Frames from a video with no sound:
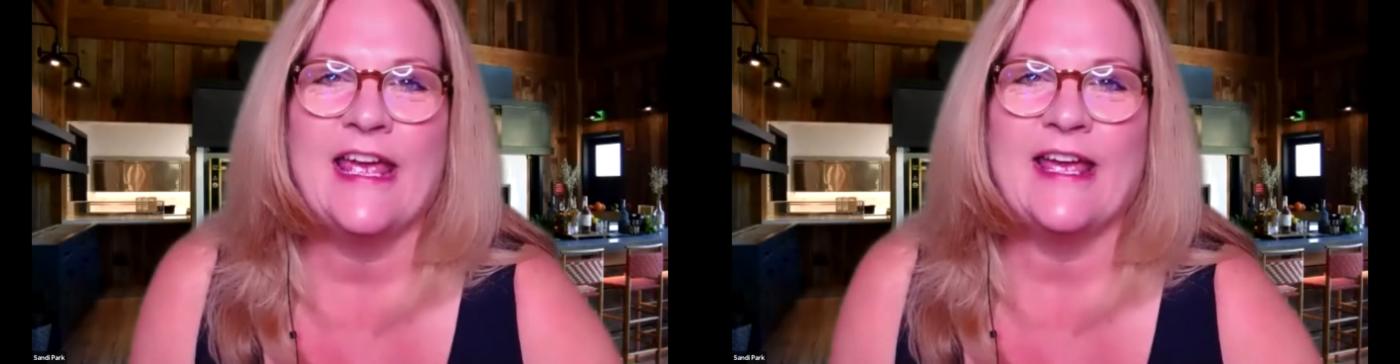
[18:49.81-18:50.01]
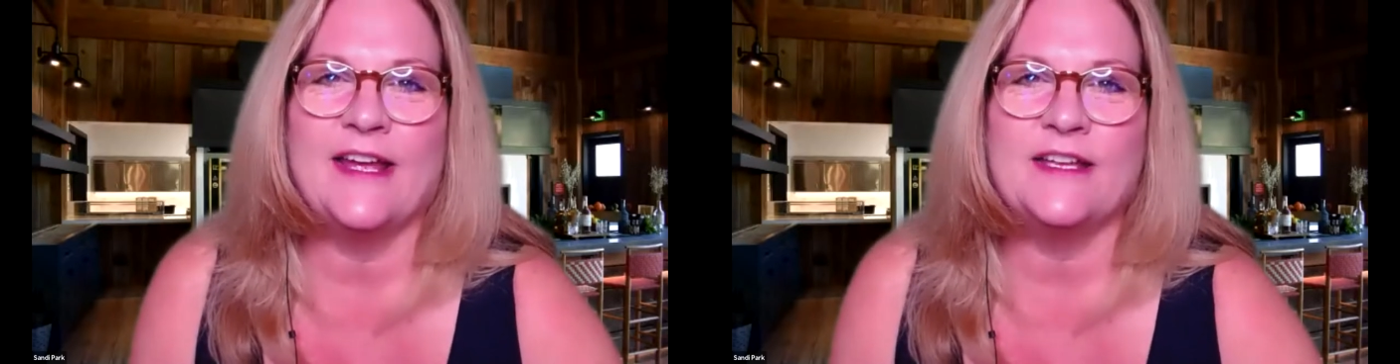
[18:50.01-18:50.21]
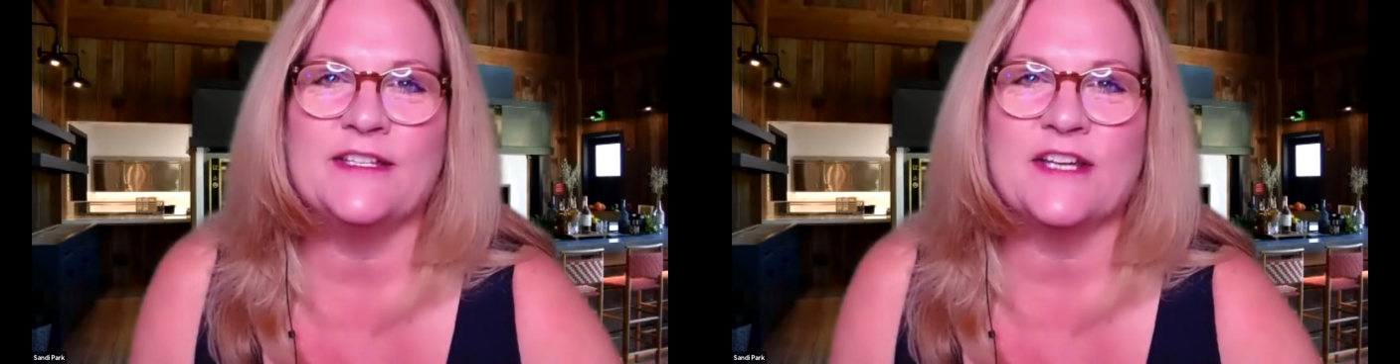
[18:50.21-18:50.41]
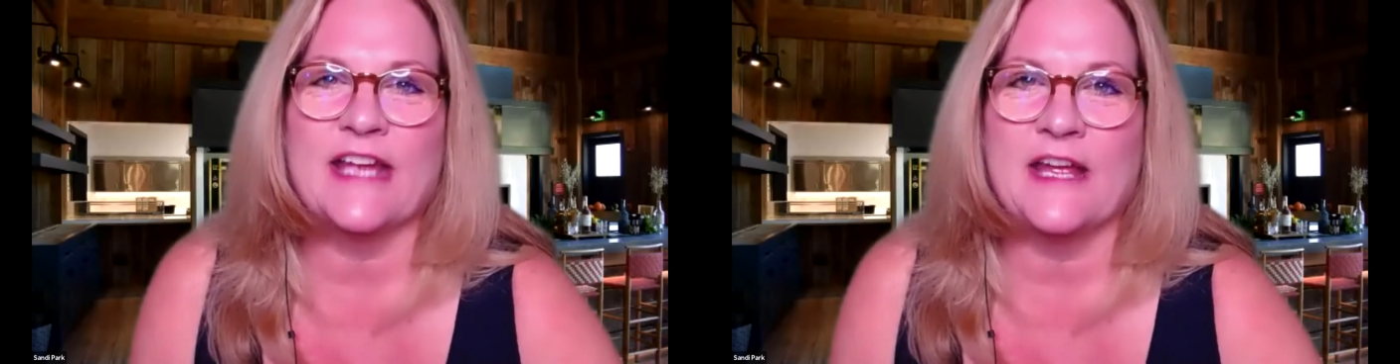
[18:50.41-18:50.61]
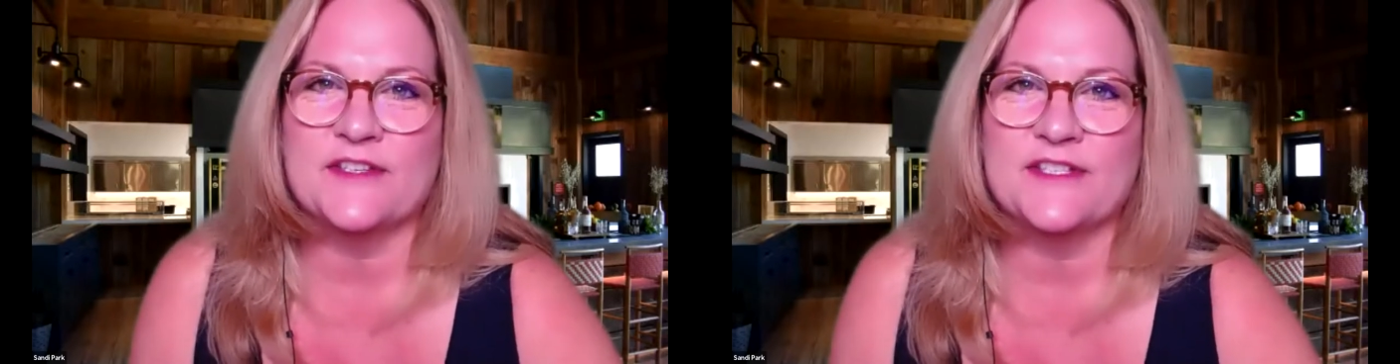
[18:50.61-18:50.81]
And
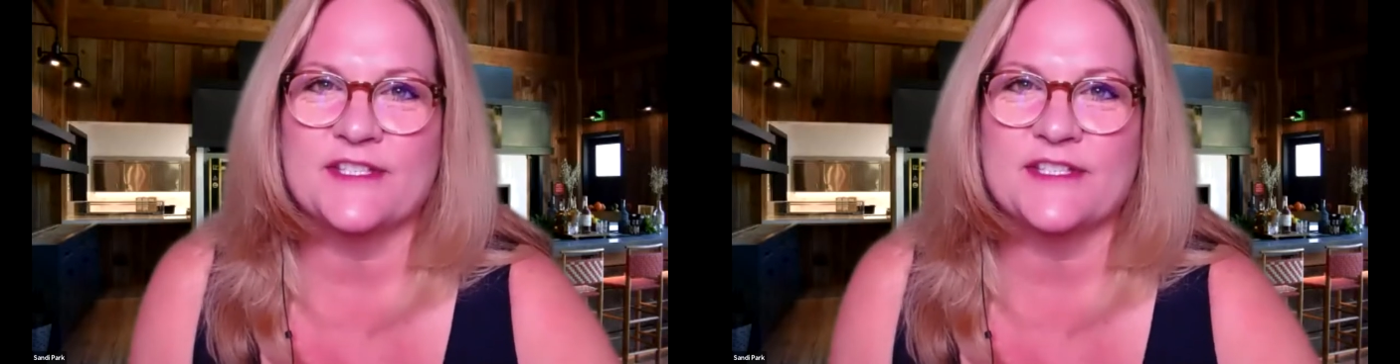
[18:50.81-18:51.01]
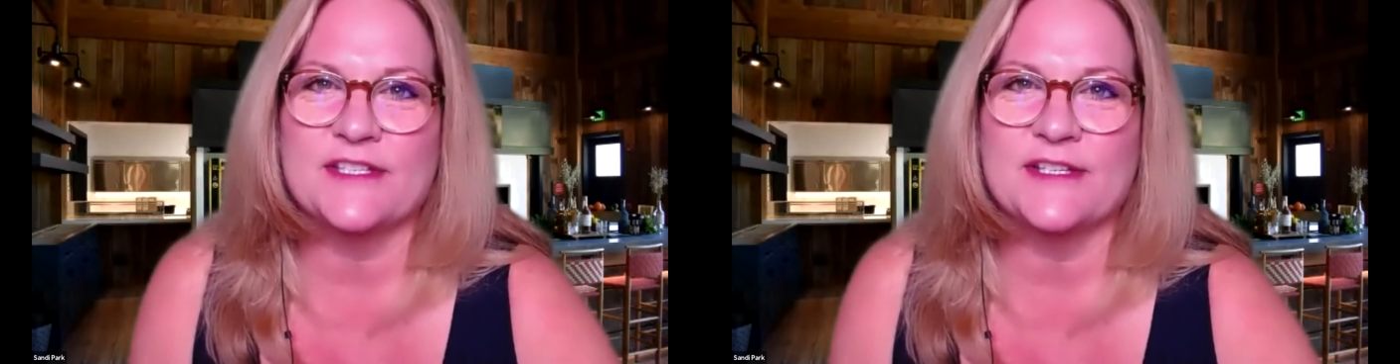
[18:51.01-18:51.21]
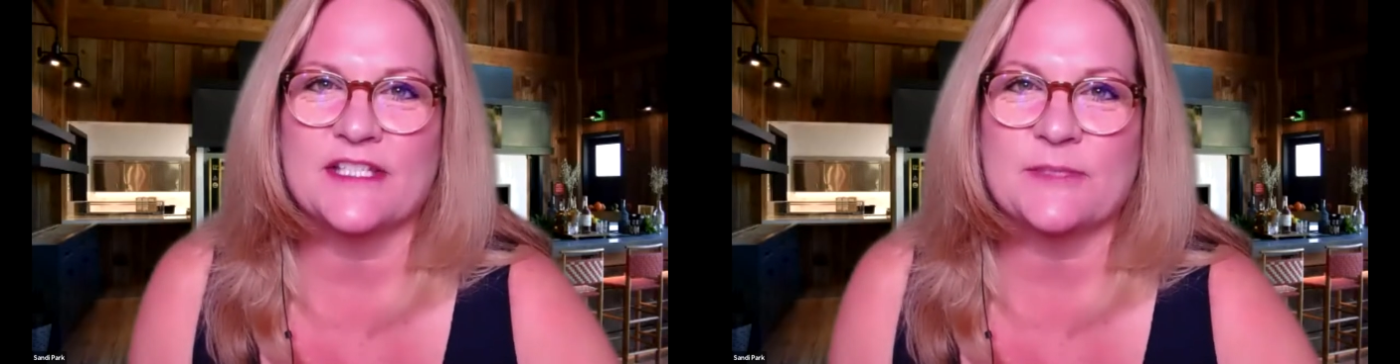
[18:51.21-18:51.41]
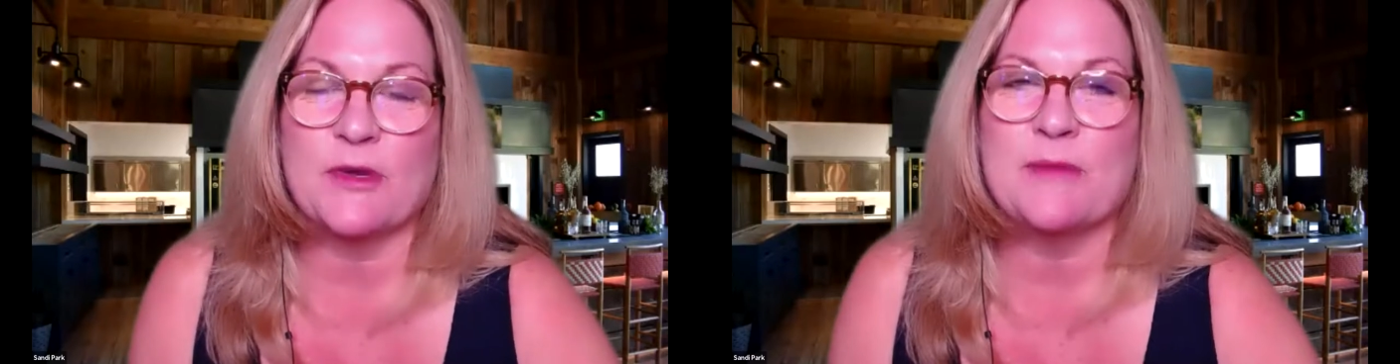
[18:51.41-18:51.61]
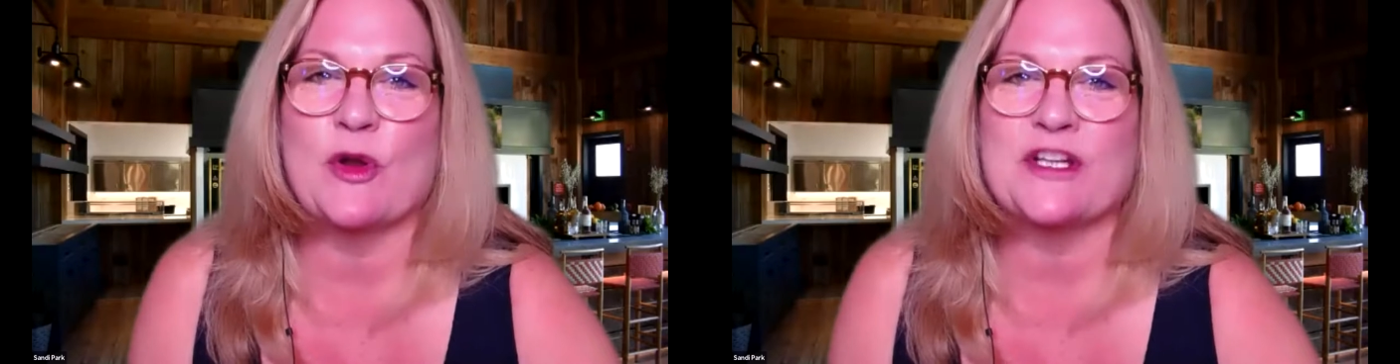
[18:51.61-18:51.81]
again, this is
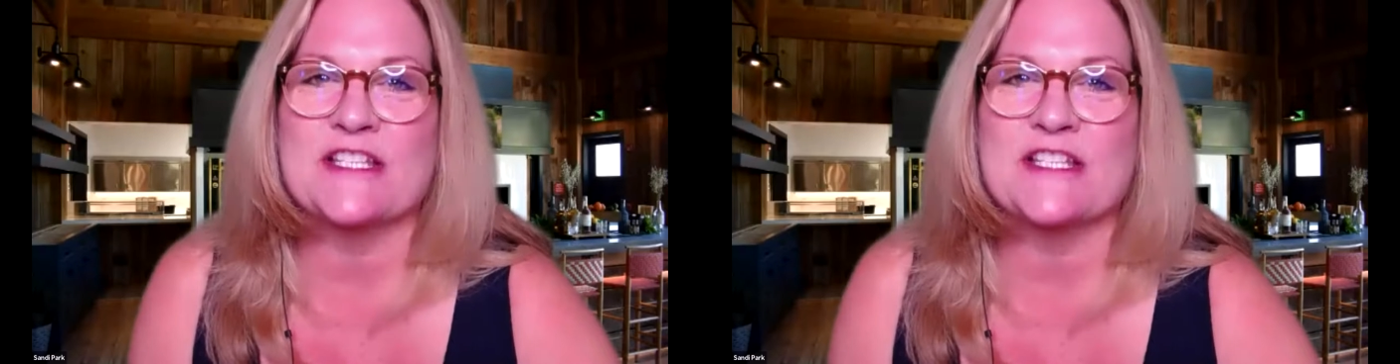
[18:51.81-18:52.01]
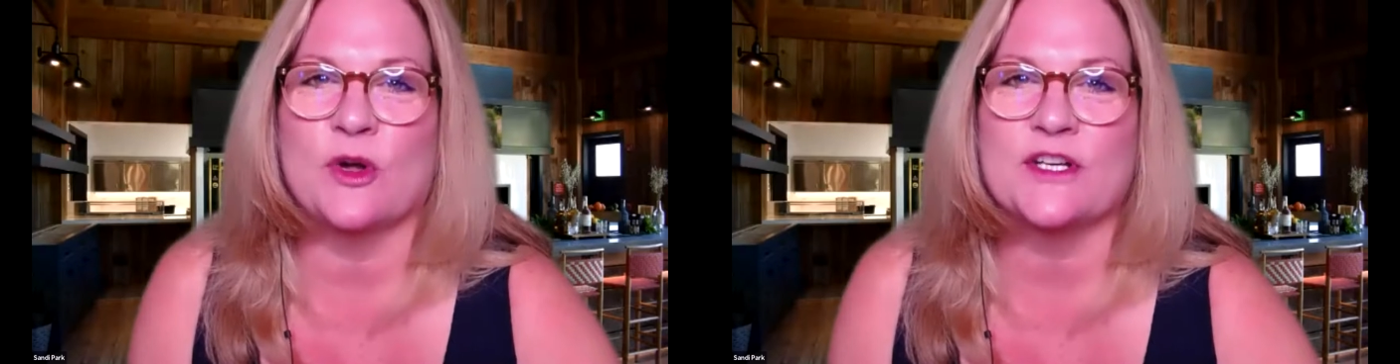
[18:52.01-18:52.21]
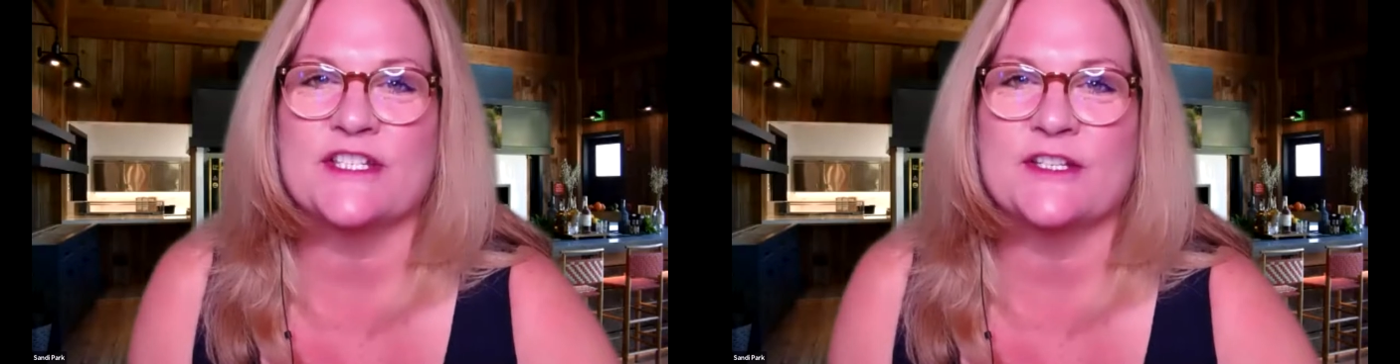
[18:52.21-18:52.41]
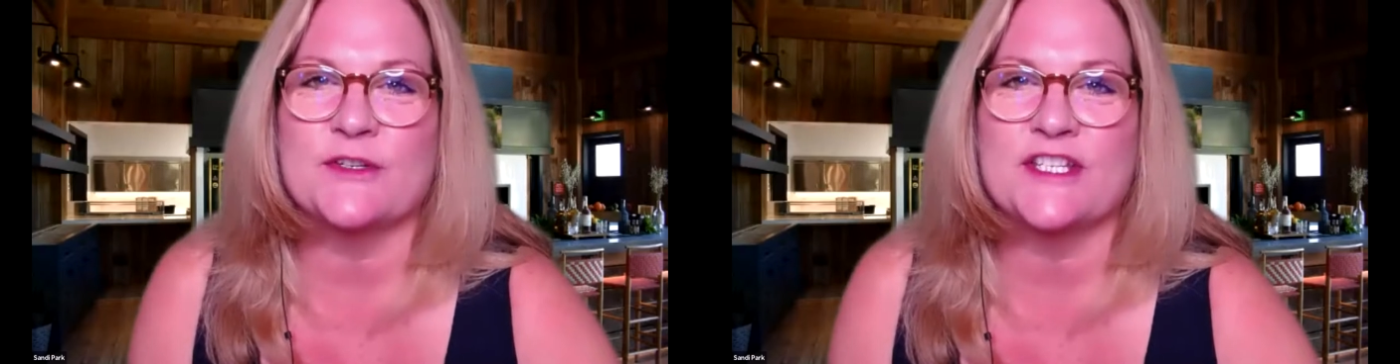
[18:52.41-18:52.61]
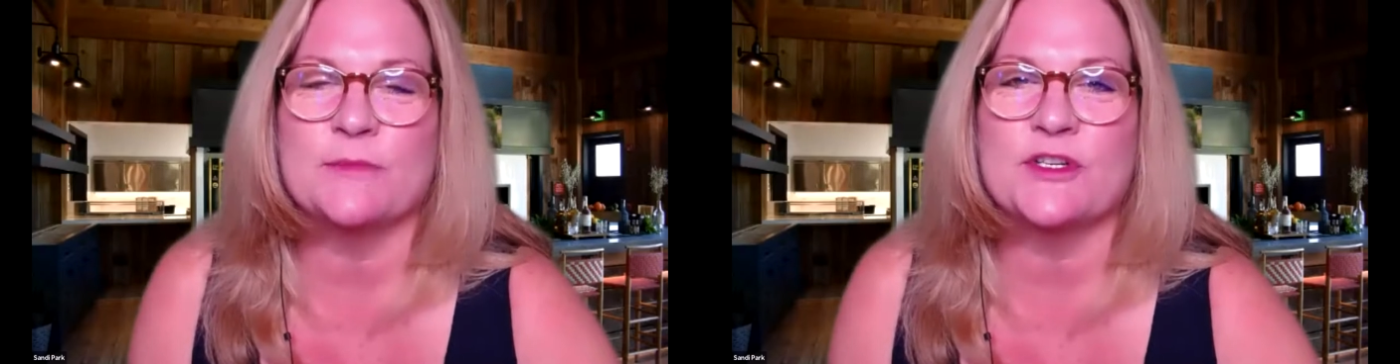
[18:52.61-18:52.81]
Spring Market Smart
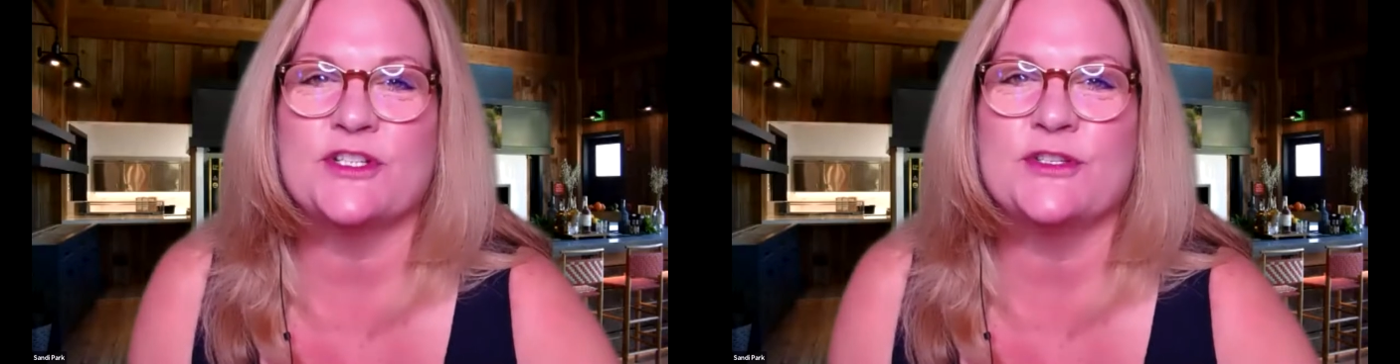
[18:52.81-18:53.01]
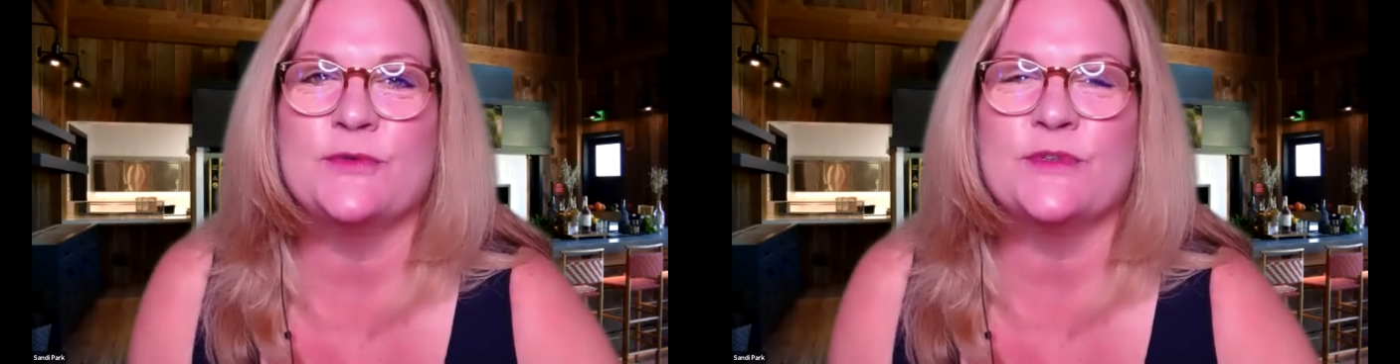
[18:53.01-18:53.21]
Series number 2.